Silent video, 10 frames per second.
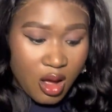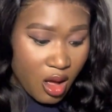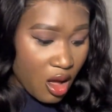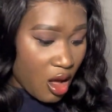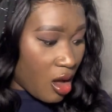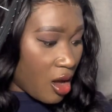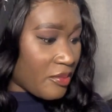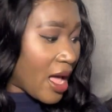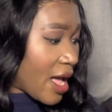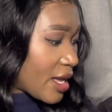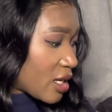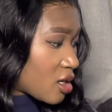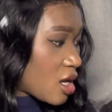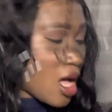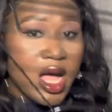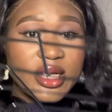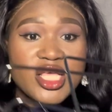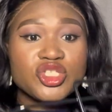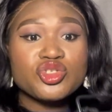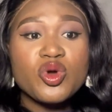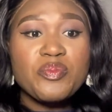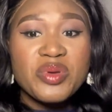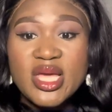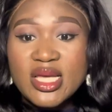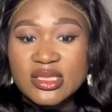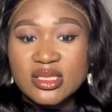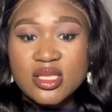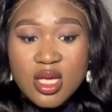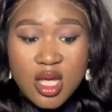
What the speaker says: Oh my god, it's two piece.